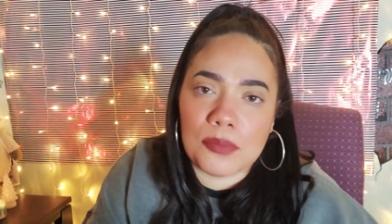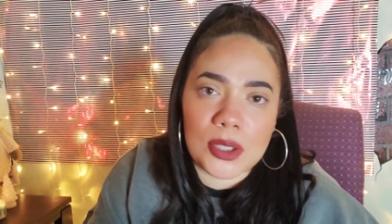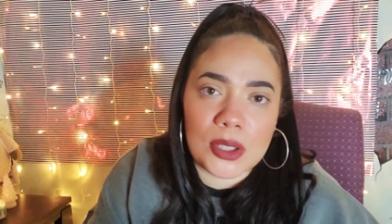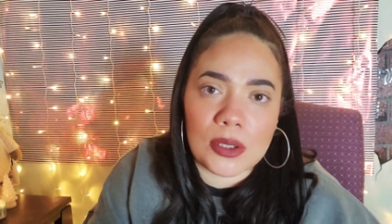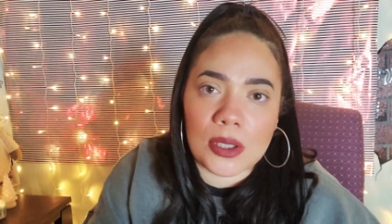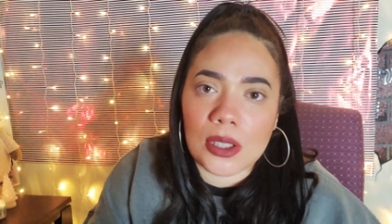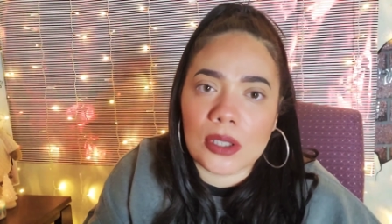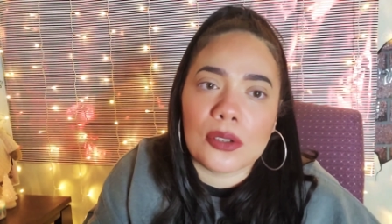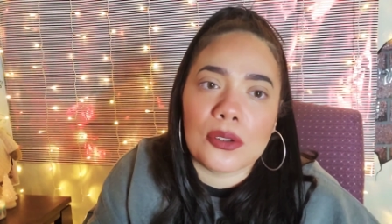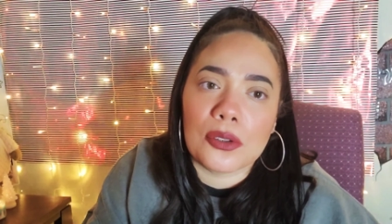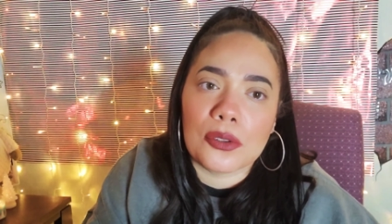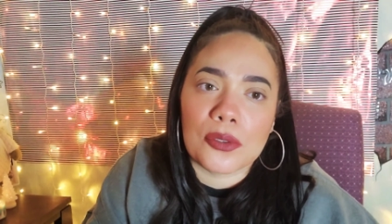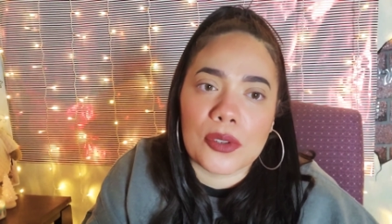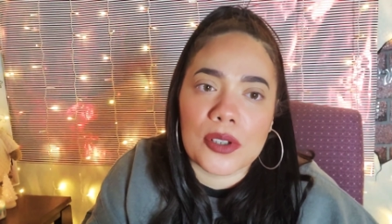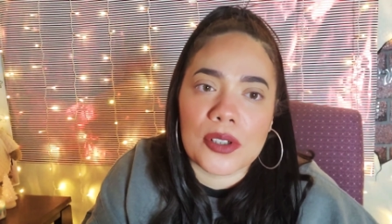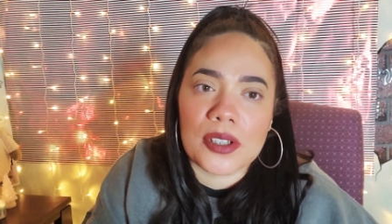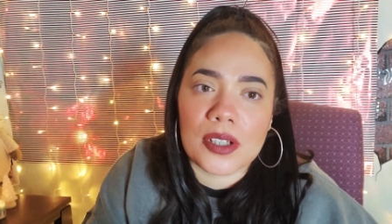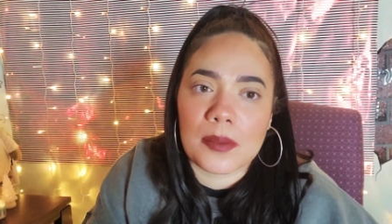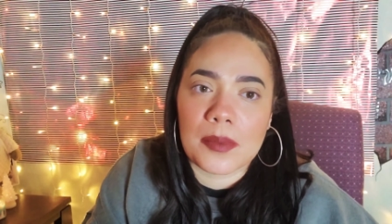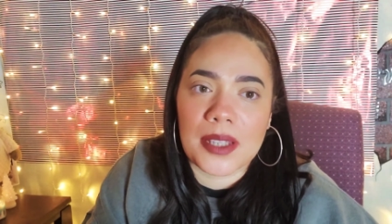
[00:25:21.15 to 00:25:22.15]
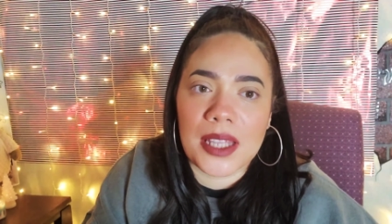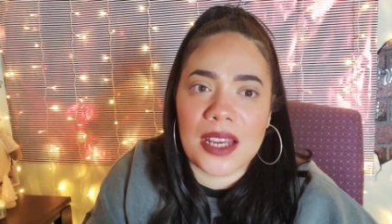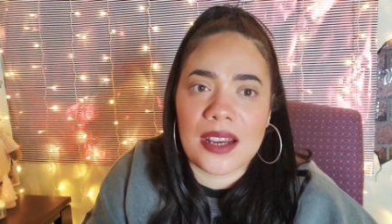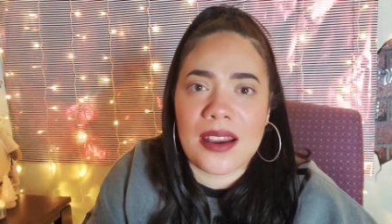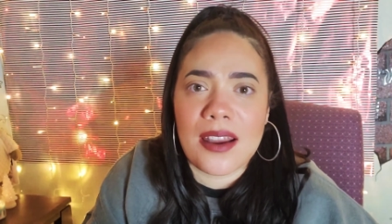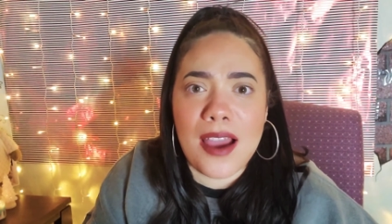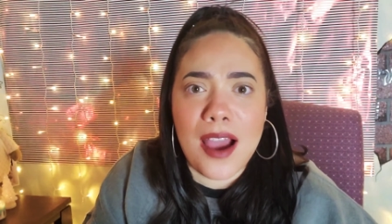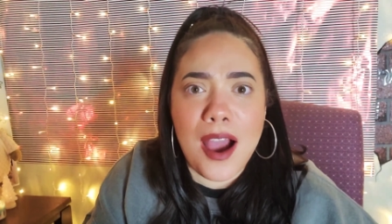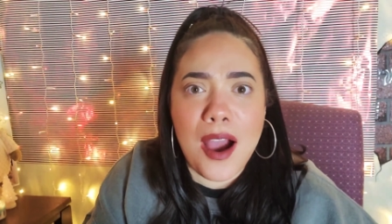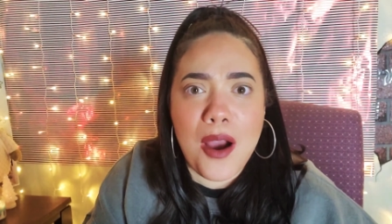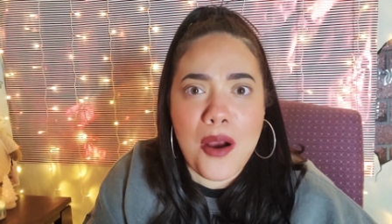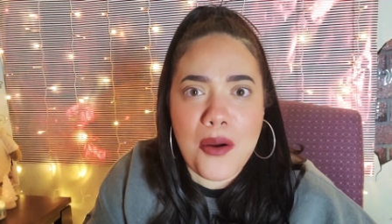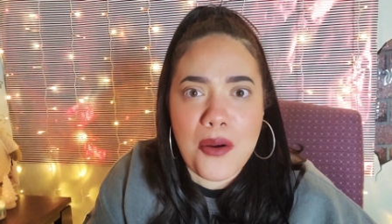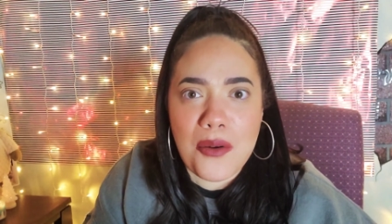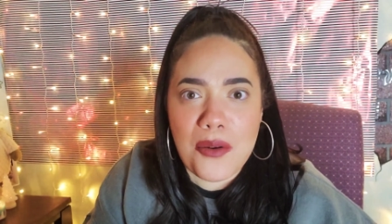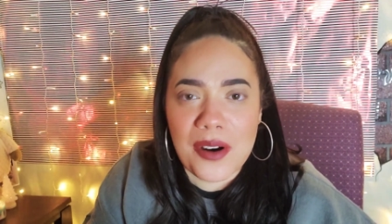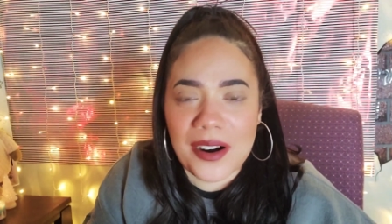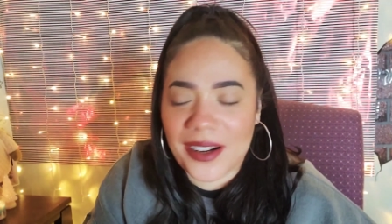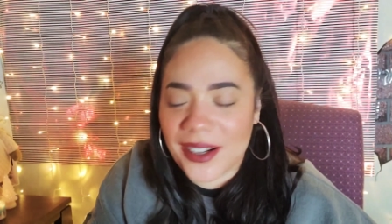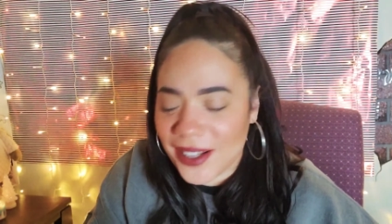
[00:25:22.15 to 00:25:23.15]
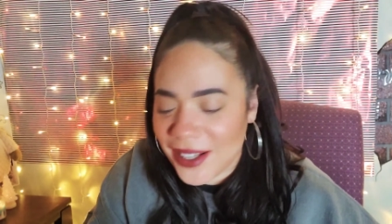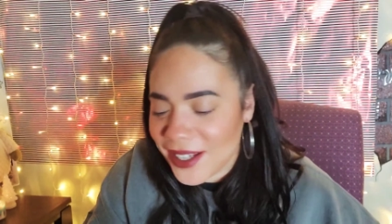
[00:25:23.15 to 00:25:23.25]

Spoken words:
beauty guru is gonna be like, no,